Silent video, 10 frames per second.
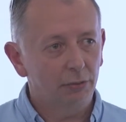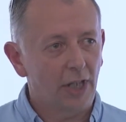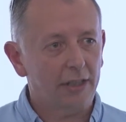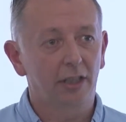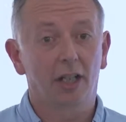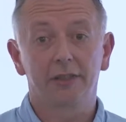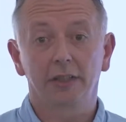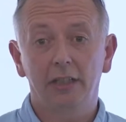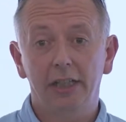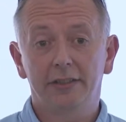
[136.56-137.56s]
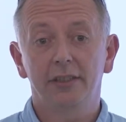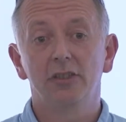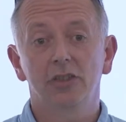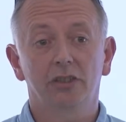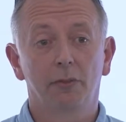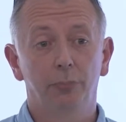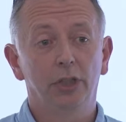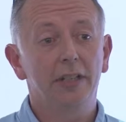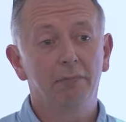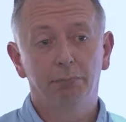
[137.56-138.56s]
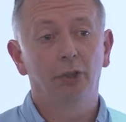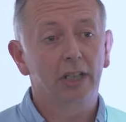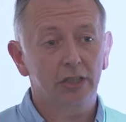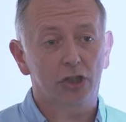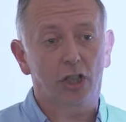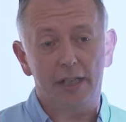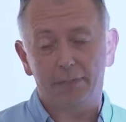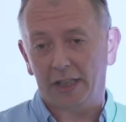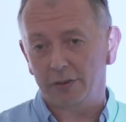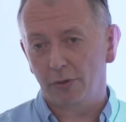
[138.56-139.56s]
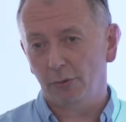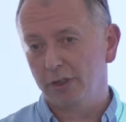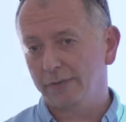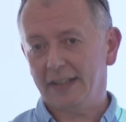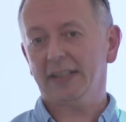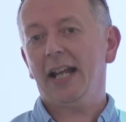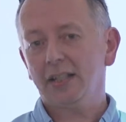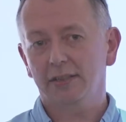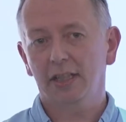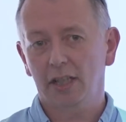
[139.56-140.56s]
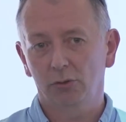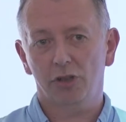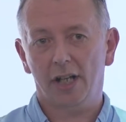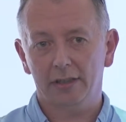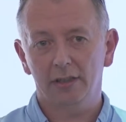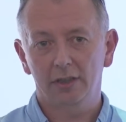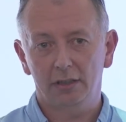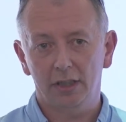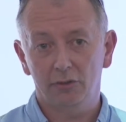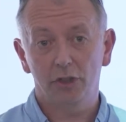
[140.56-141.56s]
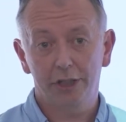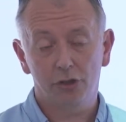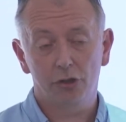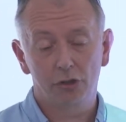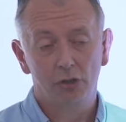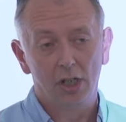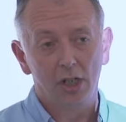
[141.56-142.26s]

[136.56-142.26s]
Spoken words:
recognising that Leeds isn't just a brilliant, bright, shiny place with all this fantastic cultural activity is really true.